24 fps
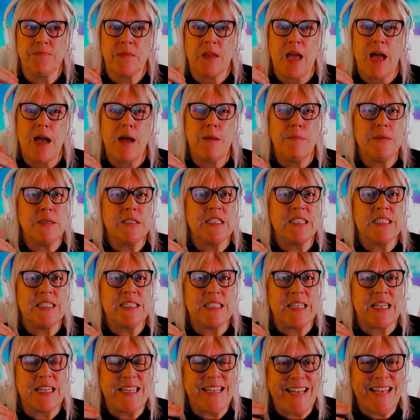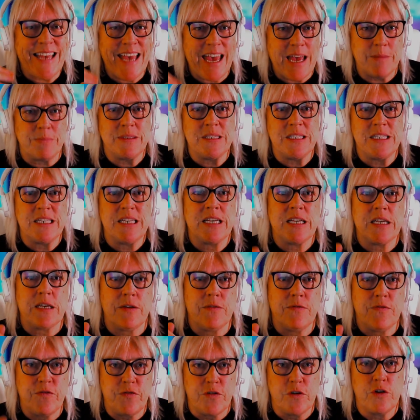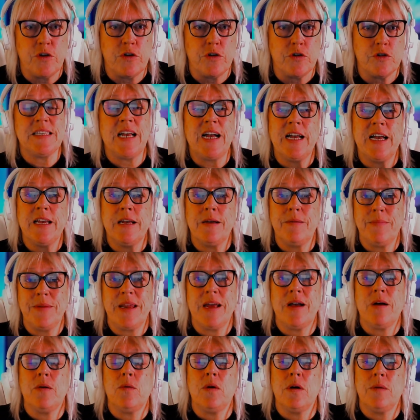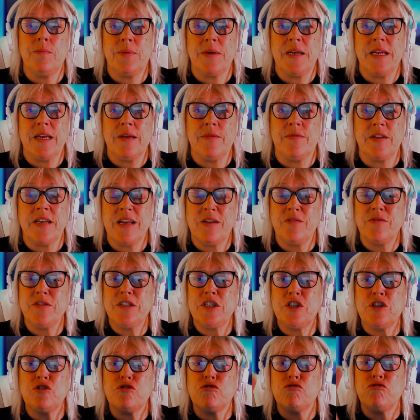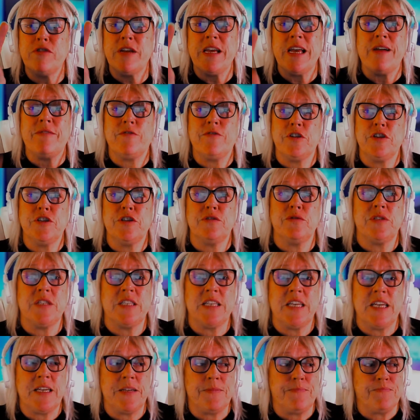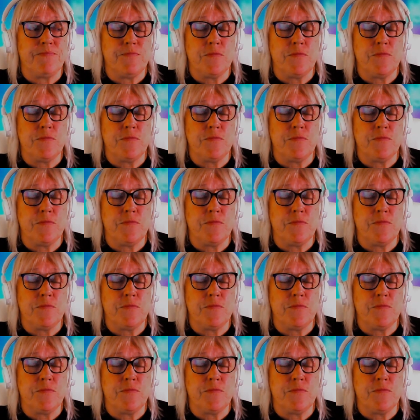I'm a skeptic first. I am now a believer. Now, there's 3 avenues here.